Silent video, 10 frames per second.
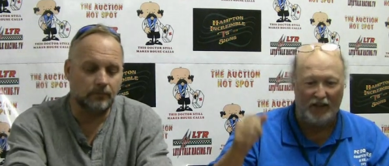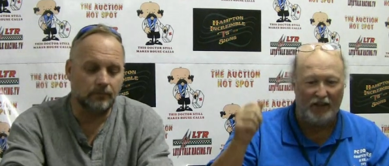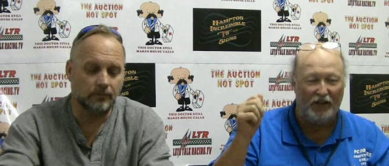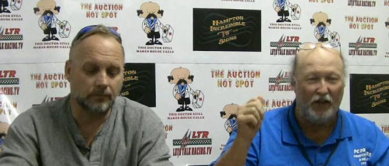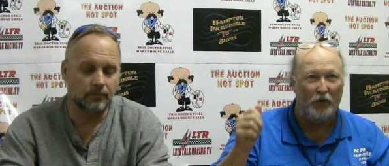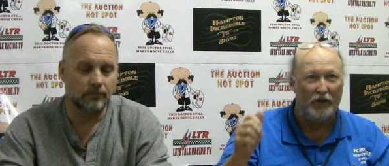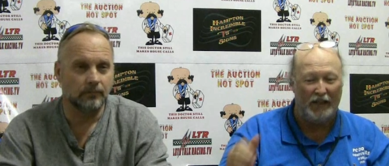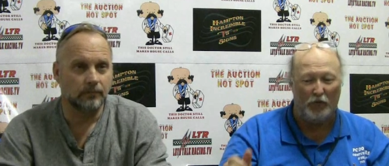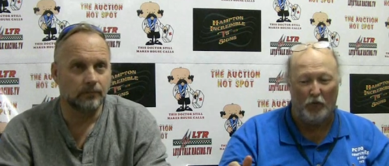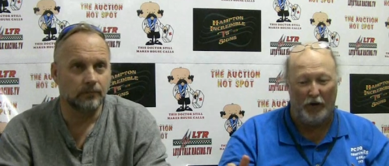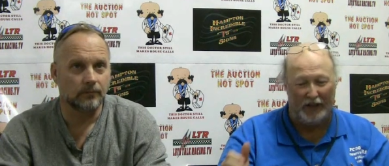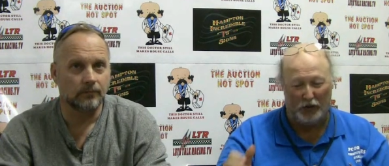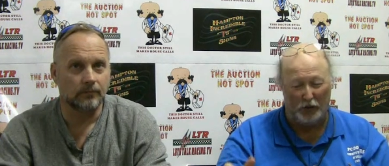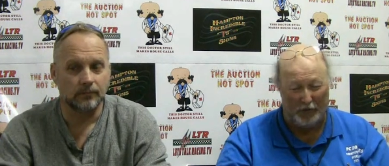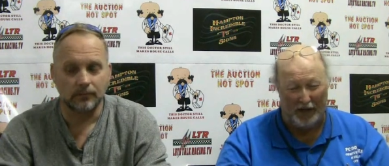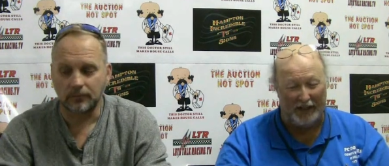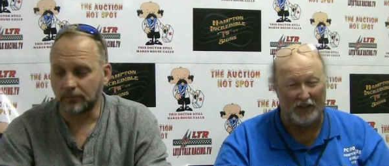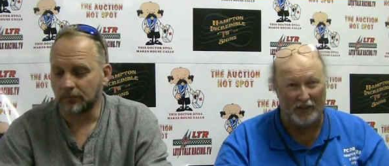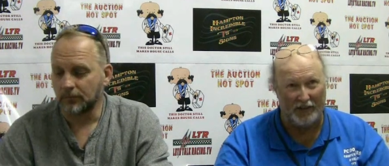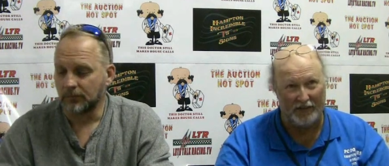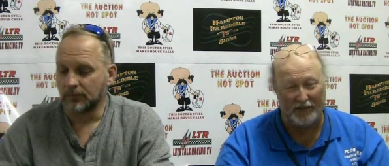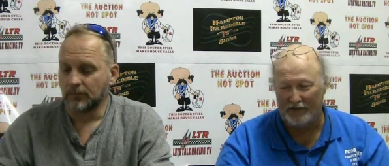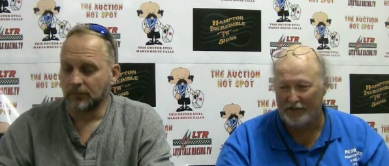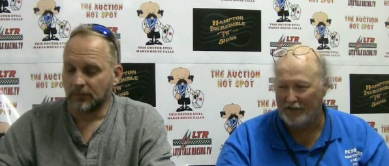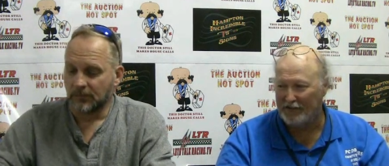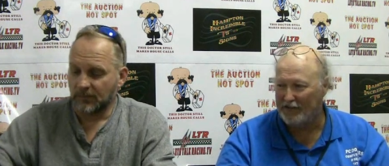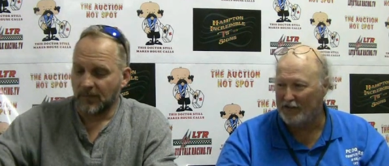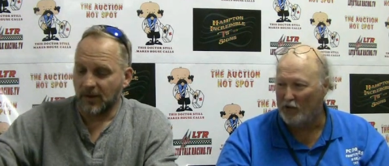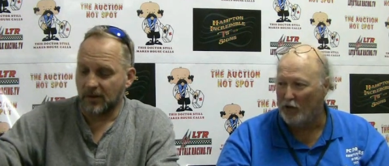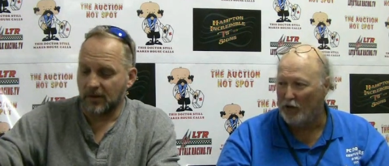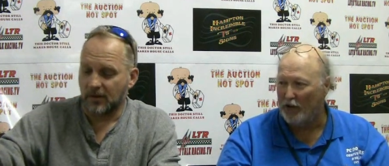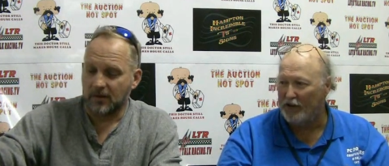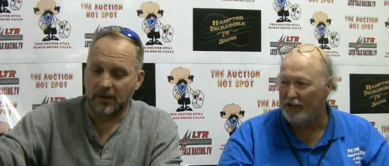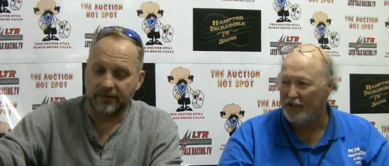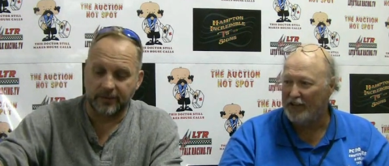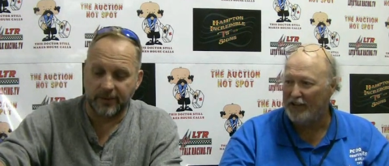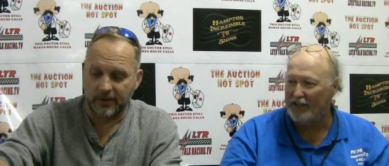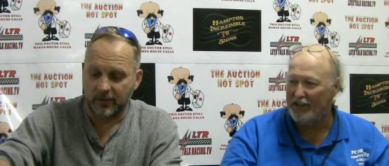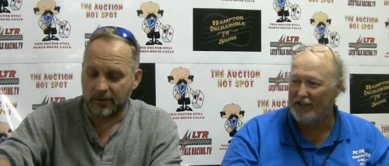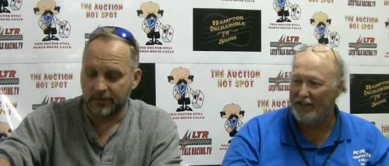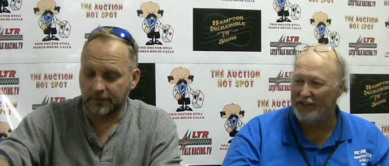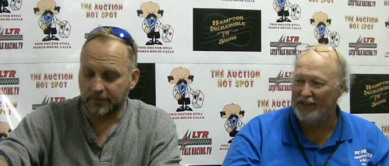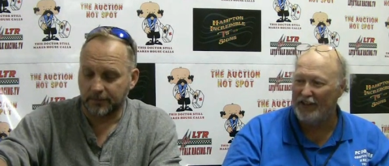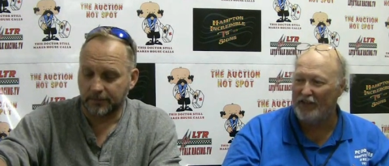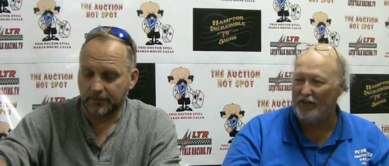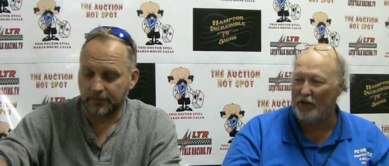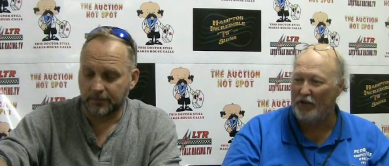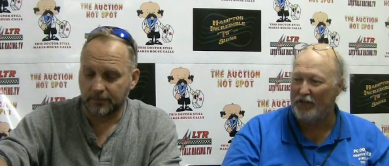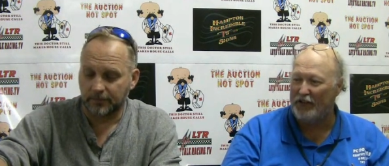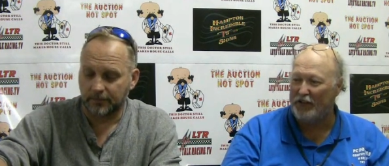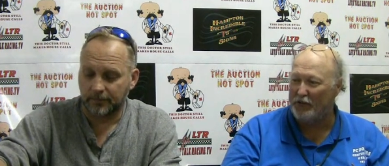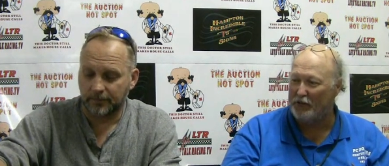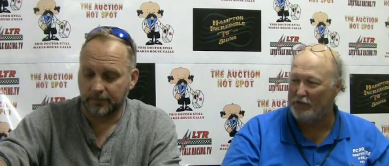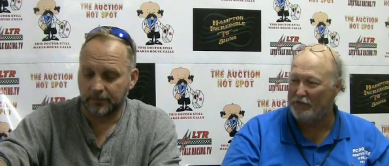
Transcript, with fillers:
Speaker 1: Don't eat way too much.
Speaker 2: Or, oh, everybody will.
Speaker 1: Or if you do,